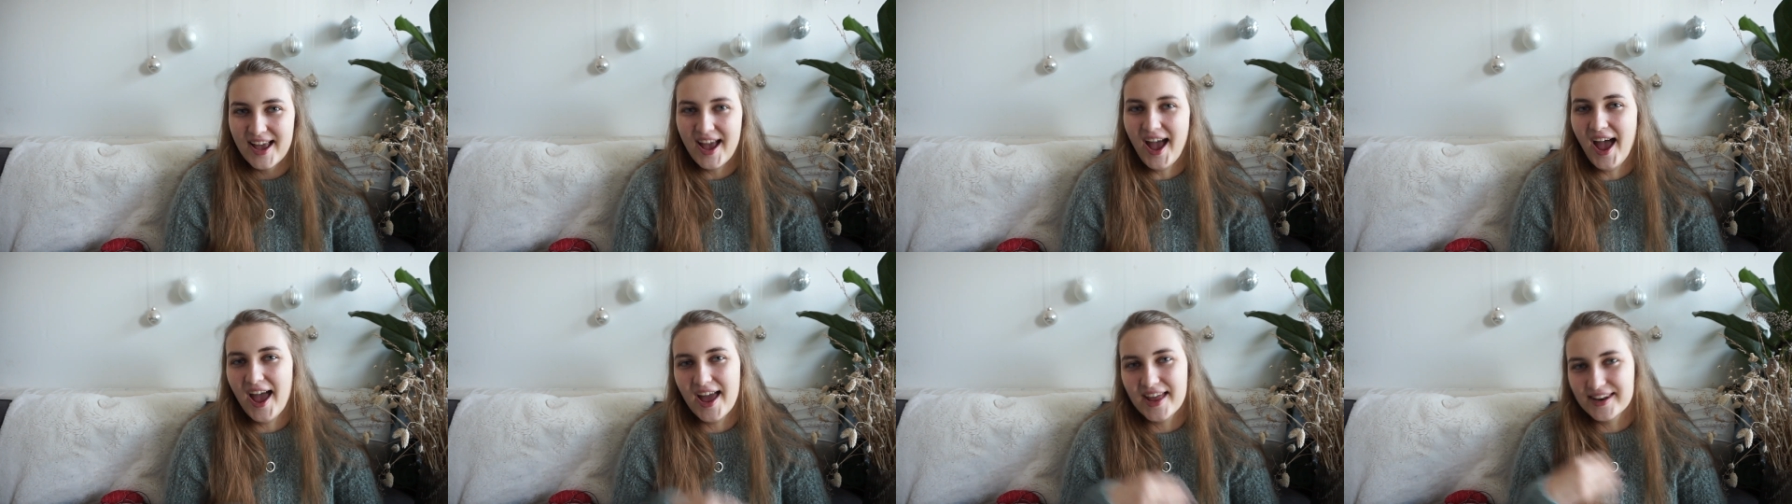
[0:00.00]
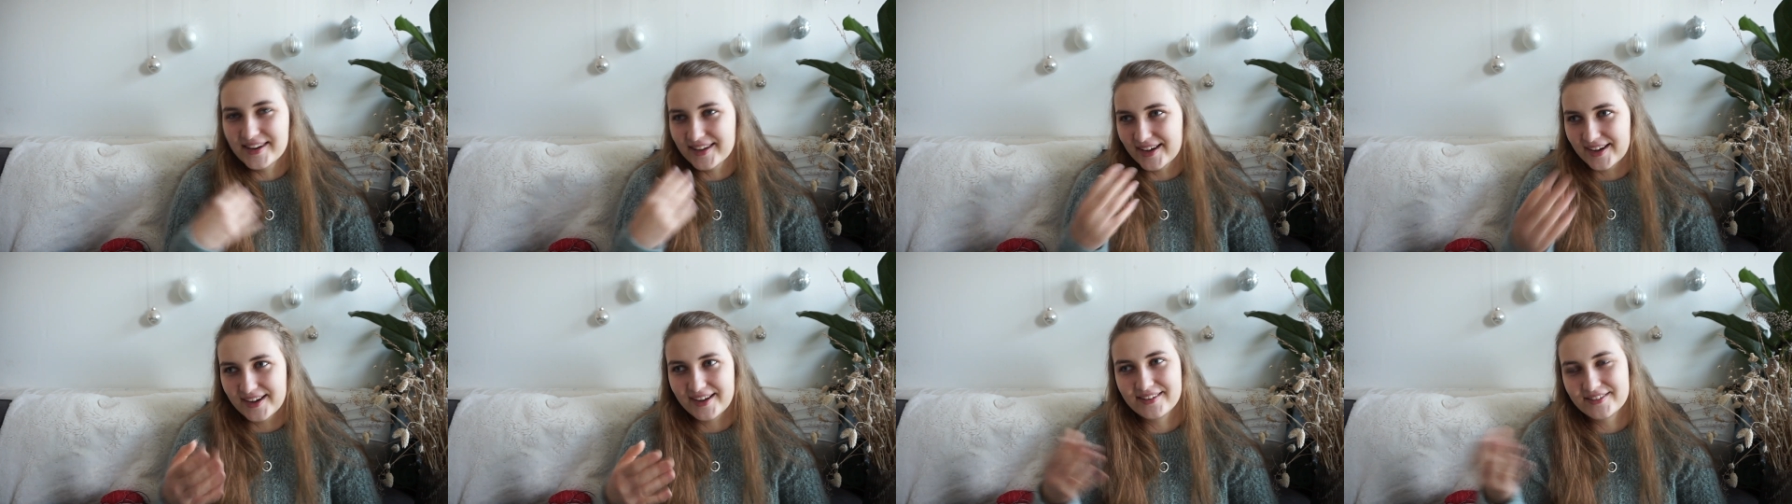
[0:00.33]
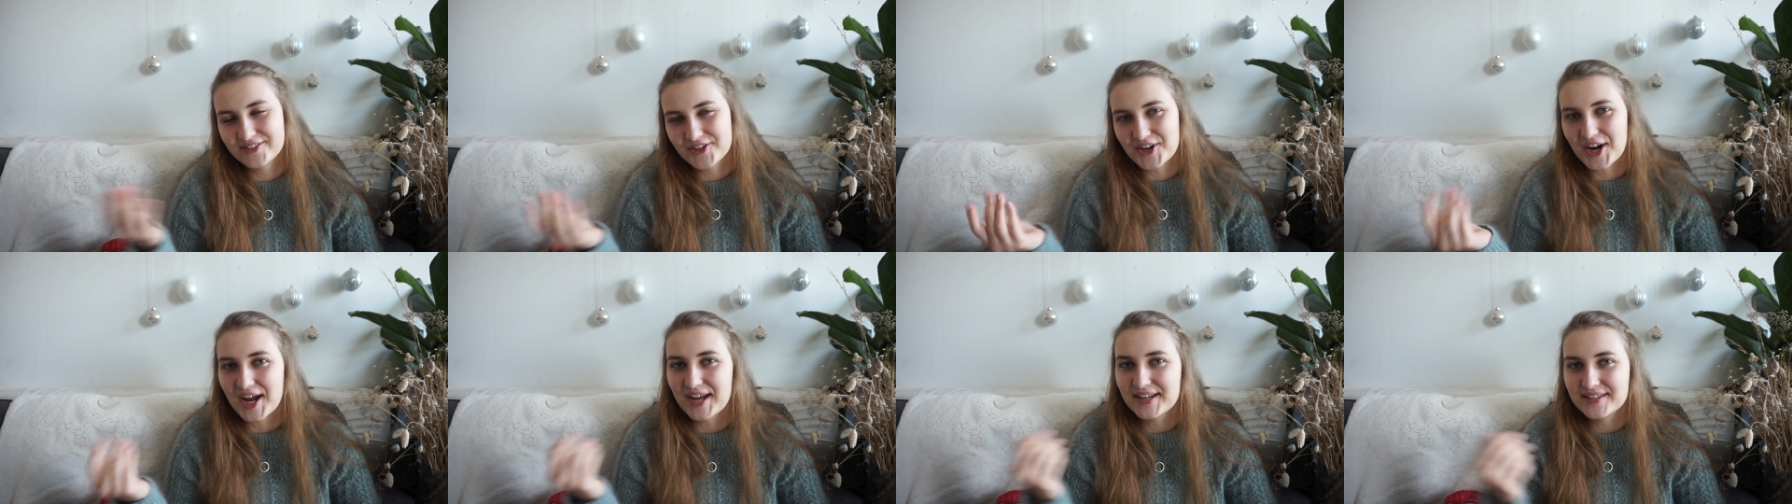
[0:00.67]
and I
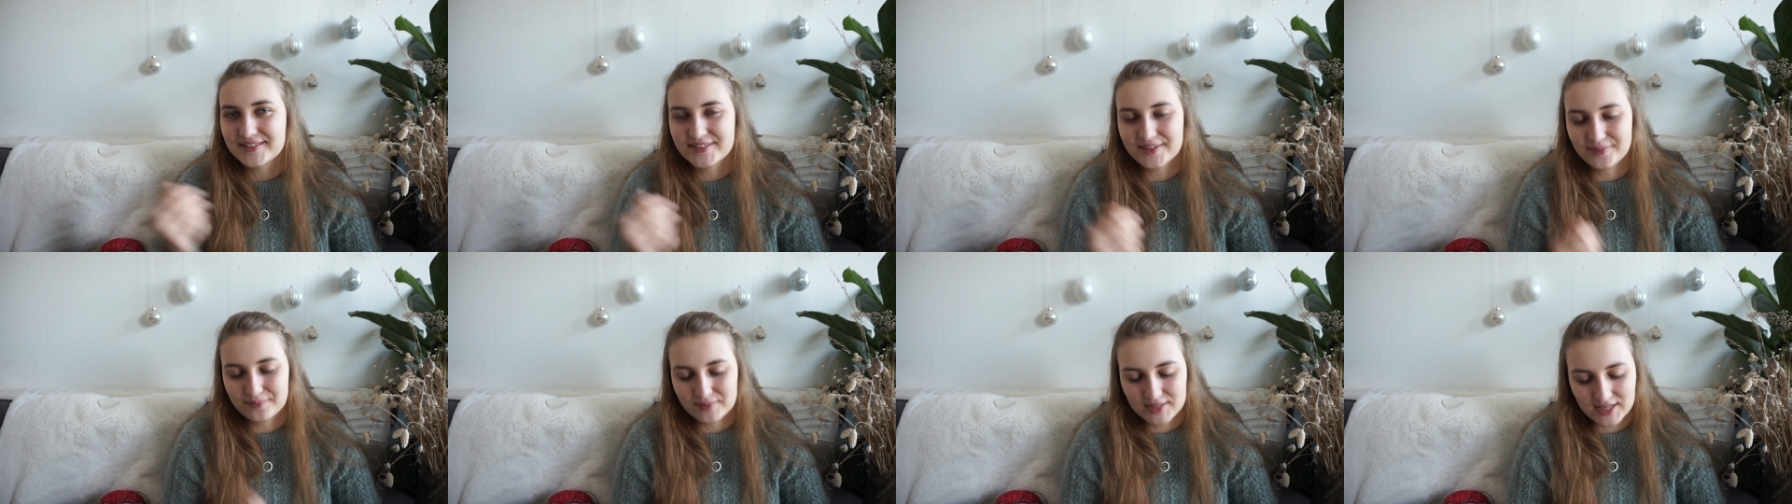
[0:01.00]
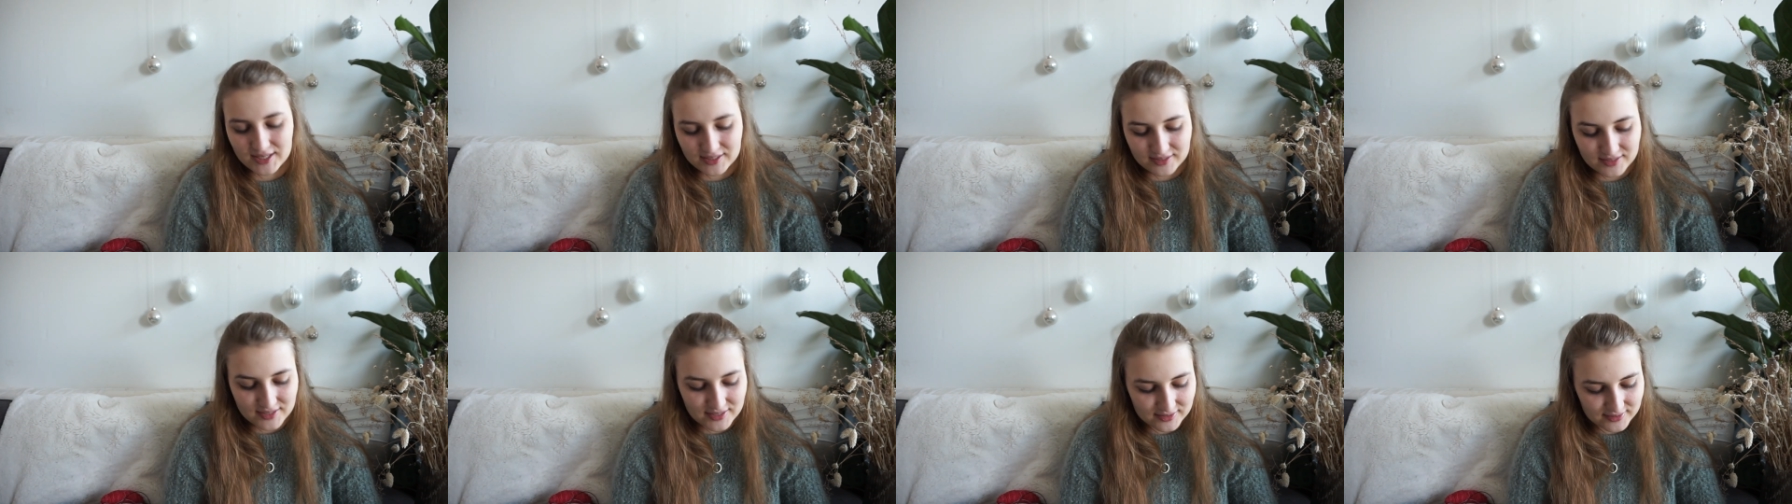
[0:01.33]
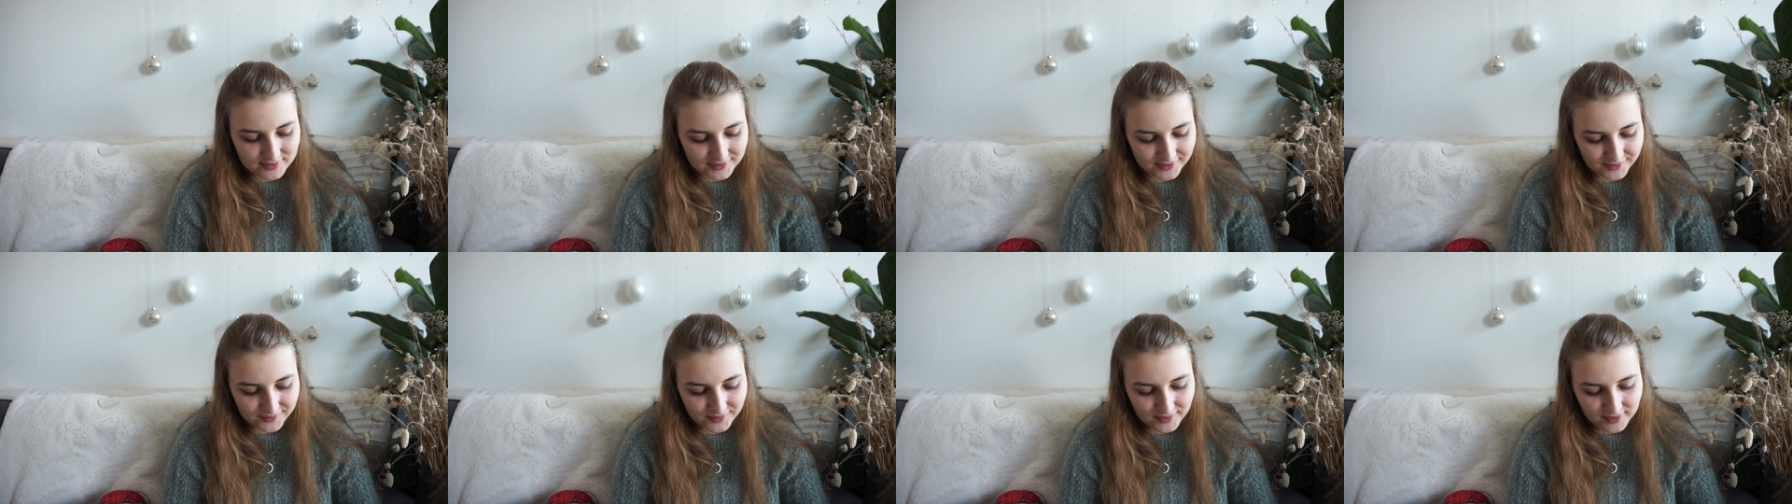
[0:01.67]
tried some techniques
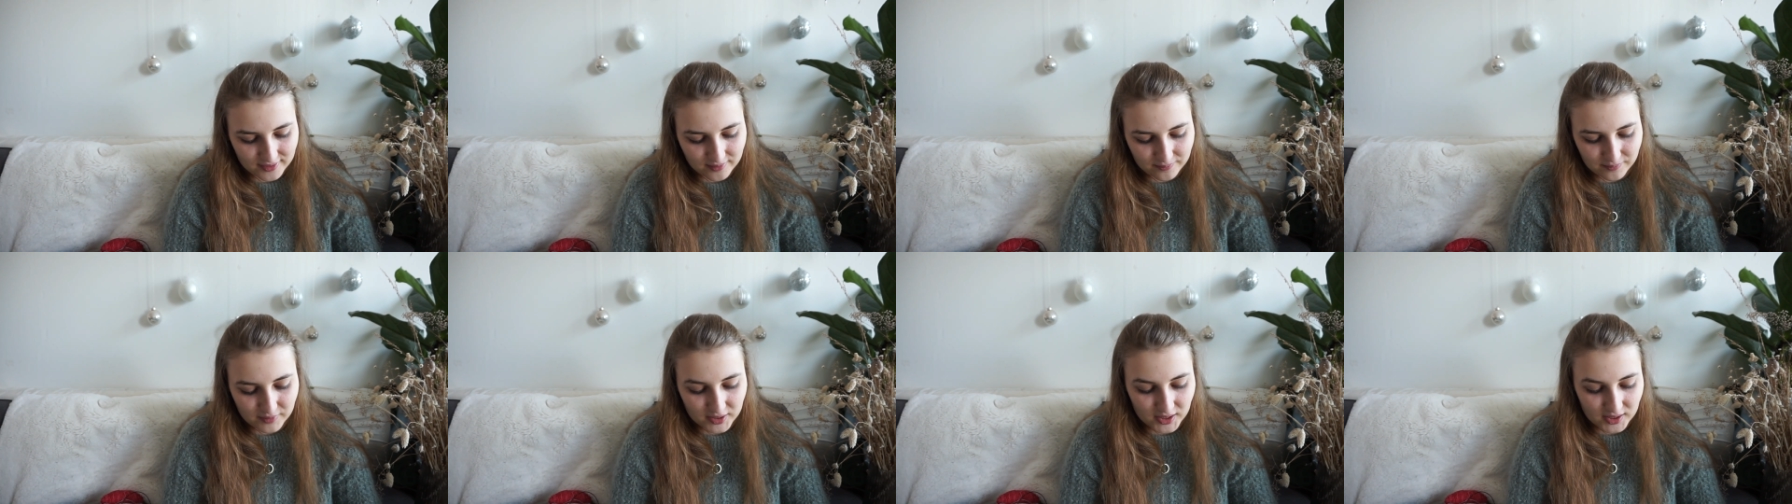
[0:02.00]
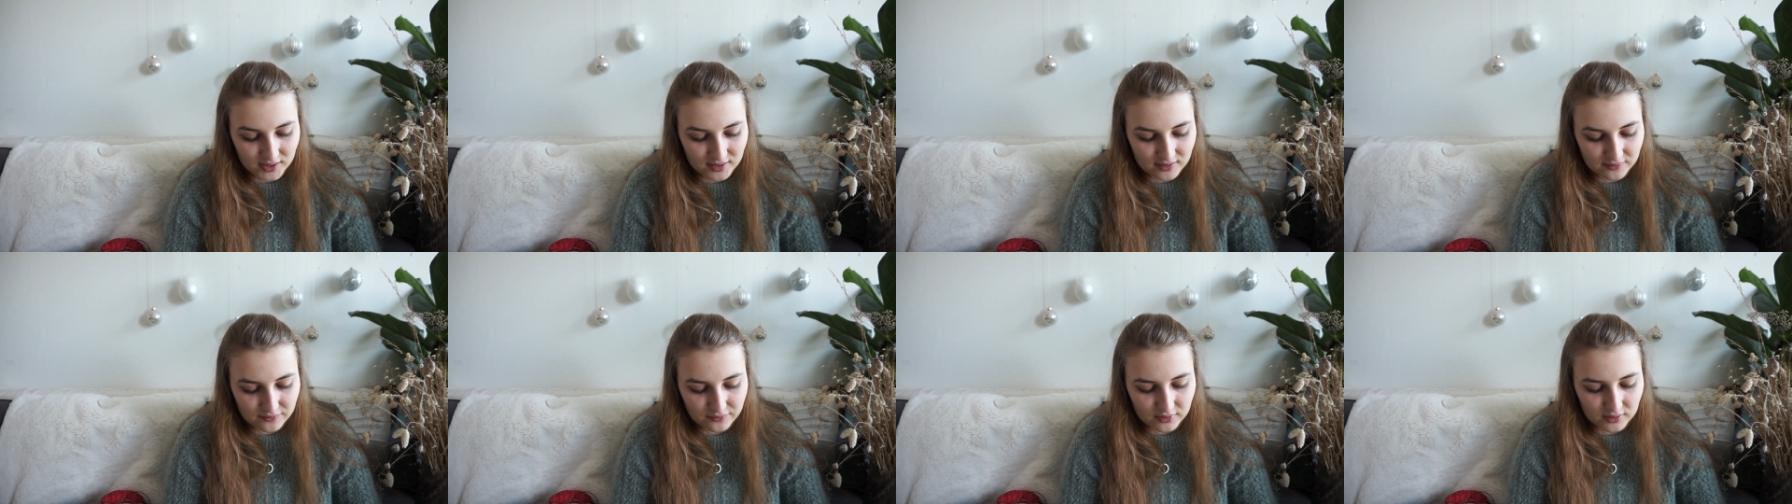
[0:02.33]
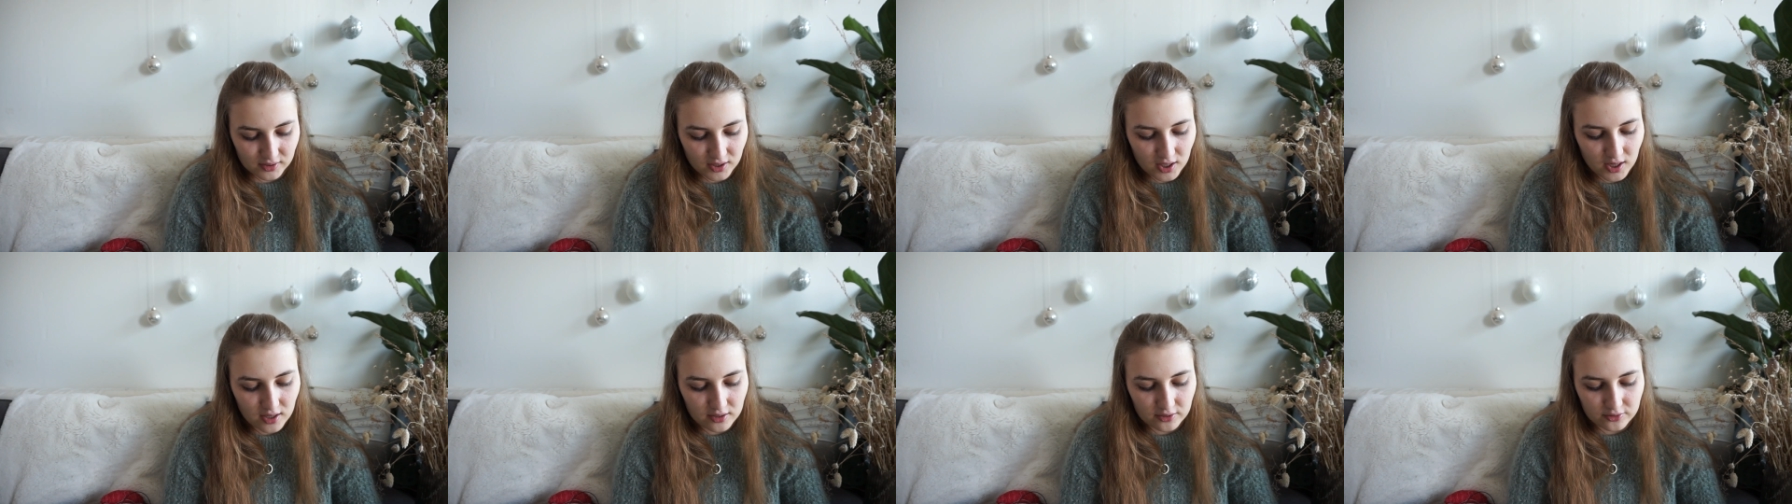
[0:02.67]
on them and different
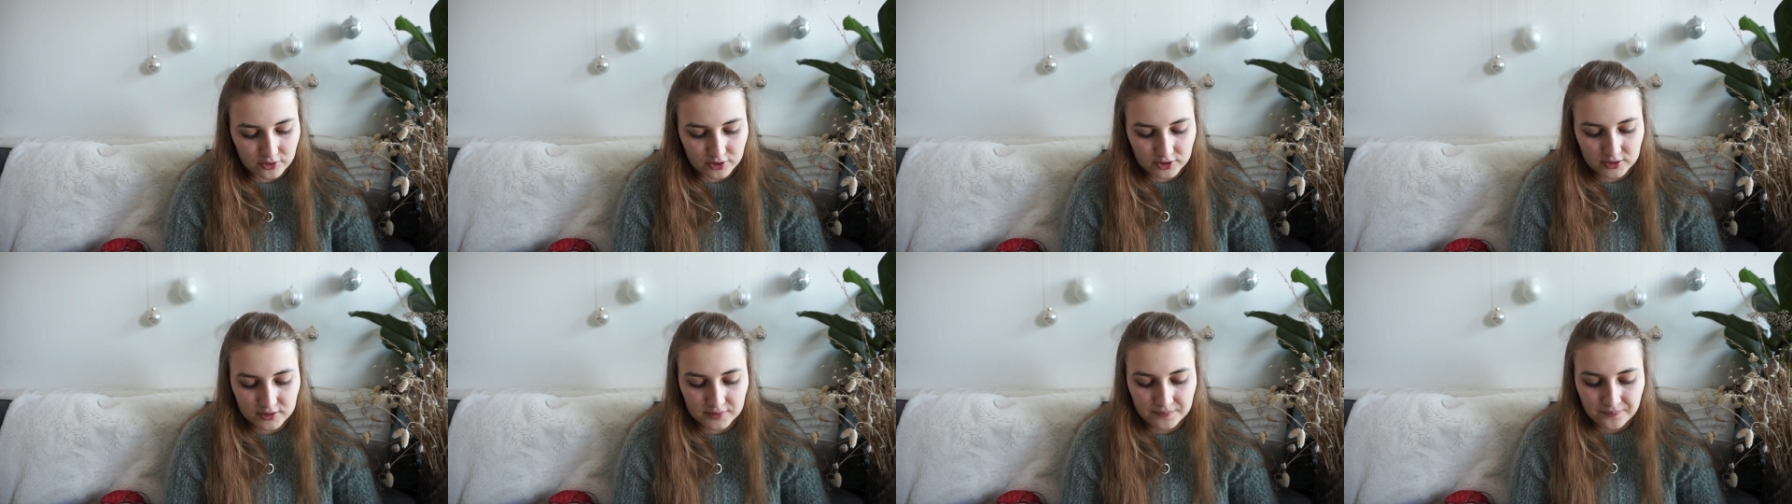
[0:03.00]
colors.